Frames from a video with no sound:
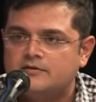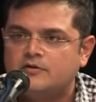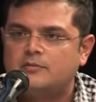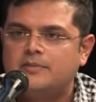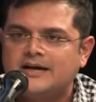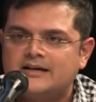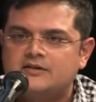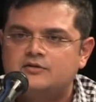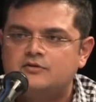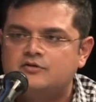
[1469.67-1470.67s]
for a packet
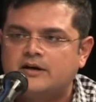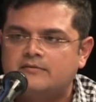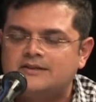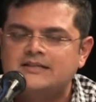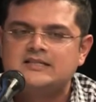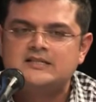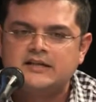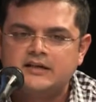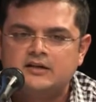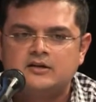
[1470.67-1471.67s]
to travel a
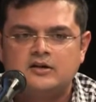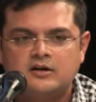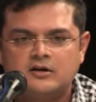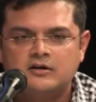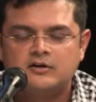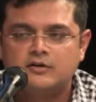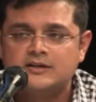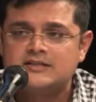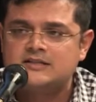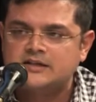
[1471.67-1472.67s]
single card on a
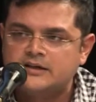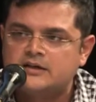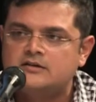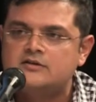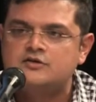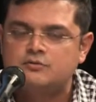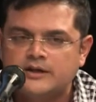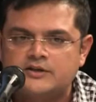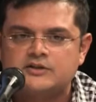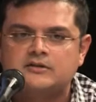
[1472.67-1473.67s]
single
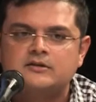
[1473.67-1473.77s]
switch